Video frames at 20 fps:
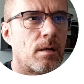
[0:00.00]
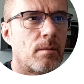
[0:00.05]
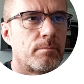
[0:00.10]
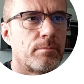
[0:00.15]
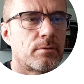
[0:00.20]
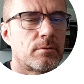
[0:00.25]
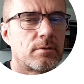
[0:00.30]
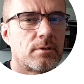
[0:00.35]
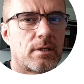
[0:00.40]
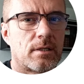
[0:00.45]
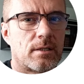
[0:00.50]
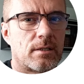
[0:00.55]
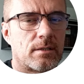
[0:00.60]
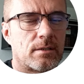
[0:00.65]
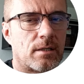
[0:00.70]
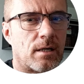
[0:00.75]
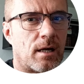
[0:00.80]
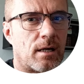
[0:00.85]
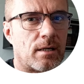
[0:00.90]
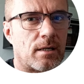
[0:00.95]
put
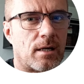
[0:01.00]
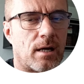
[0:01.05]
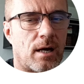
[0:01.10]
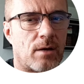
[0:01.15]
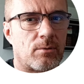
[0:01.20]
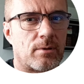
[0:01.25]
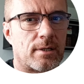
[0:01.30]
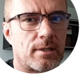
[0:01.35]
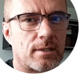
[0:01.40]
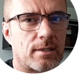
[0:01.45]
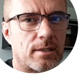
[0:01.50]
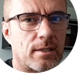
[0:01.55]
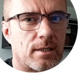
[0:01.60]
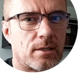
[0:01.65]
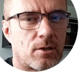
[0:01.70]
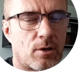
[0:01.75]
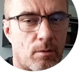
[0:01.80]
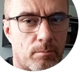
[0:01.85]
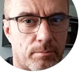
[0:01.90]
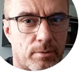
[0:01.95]
our
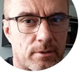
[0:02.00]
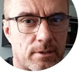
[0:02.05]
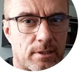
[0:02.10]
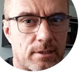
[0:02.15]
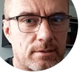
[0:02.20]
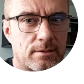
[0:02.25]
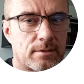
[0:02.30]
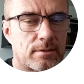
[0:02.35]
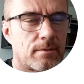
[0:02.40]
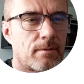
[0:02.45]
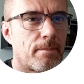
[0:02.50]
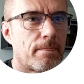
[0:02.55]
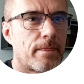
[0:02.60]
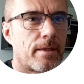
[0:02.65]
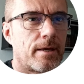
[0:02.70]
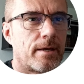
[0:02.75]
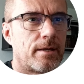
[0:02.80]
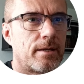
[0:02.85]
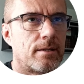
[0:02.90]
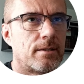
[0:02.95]
components
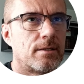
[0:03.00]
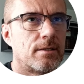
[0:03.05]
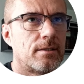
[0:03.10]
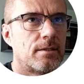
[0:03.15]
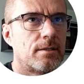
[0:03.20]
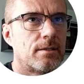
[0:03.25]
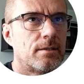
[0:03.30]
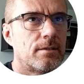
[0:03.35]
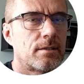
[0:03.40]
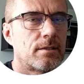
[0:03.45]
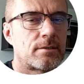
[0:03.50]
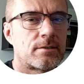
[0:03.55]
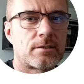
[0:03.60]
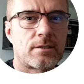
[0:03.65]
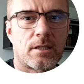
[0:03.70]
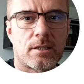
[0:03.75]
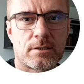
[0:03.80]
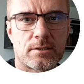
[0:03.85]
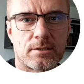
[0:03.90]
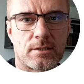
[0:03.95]
in the
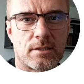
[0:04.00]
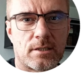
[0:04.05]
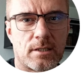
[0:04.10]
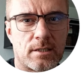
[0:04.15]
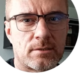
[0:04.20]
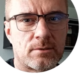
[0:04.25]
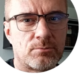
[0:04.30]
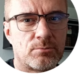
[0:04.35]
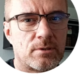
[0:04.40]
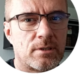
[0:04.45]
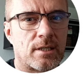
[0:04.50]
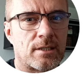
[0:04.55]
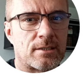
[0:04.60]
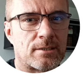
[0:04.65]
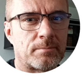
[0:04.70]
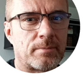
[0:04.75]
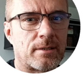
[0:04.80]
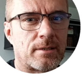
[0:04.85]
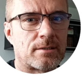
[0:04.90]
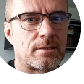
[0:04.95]
structure as we
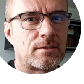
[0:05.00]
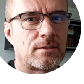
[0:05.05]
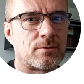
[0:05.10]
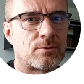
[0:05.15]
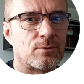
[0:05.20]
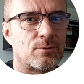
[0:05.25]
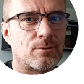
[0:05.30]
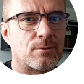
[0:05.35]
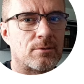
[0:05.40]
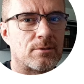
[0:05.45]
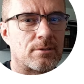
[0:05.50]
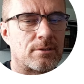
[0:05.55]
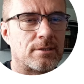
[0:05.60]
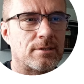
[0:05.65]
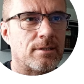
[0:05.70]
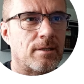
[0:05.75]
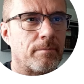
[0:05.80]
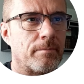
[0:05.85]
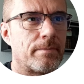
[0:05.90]
expected to see them.